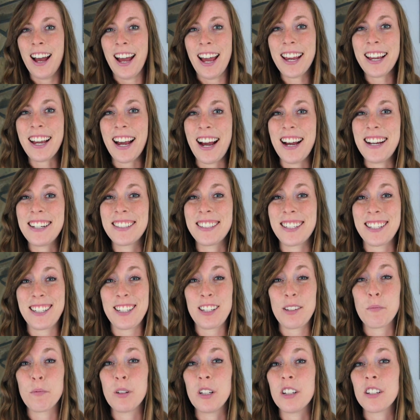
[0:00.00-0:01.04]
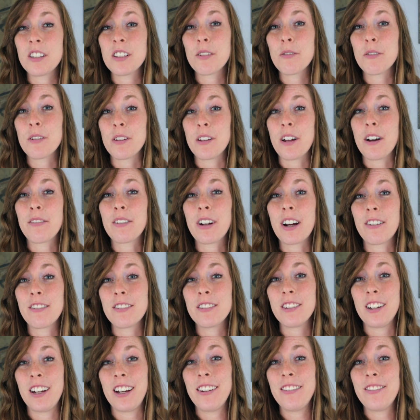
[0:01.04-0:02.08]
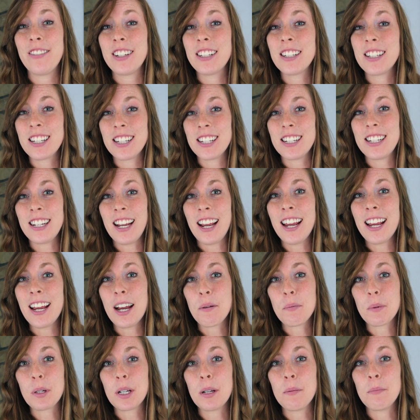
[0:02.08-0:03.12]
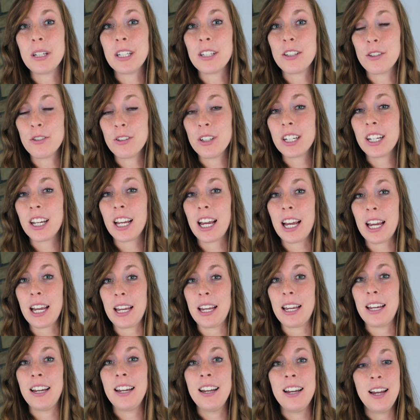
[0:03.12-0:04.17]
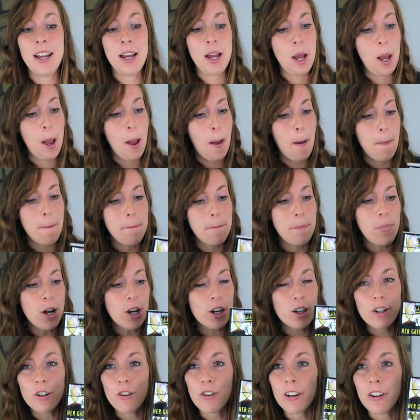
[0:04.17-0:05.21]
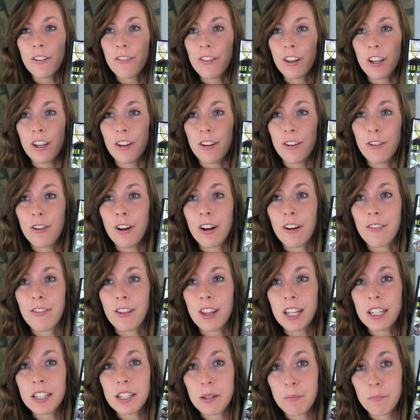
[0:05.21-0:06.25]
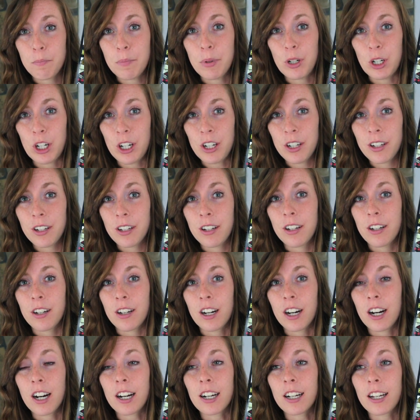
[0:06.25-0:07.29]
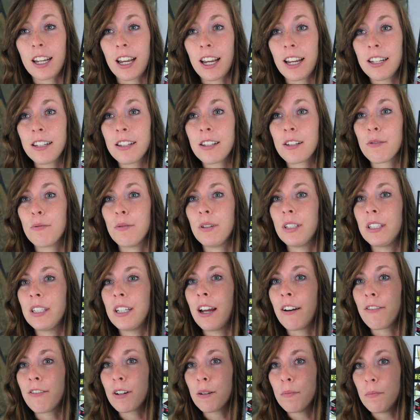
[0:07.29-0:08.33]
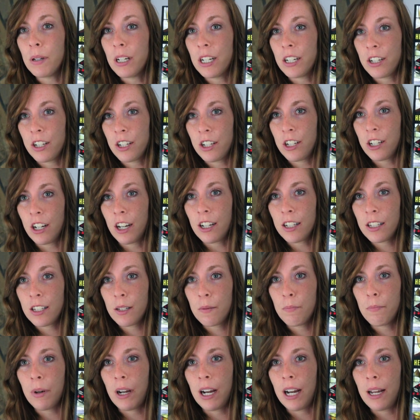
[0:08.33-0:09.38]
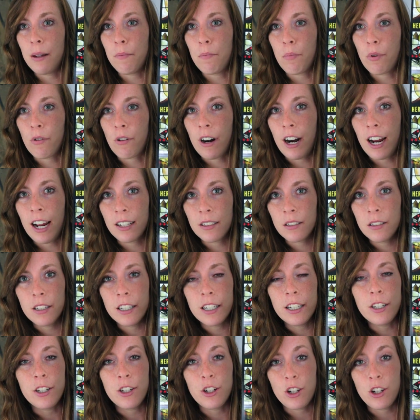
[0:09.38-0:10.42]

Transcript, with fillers: Hey guys, this is Melissa with Love Covered Life, and today I'm going to be doing a book review of this book, Her Gates Will Never Be Shut by Bradley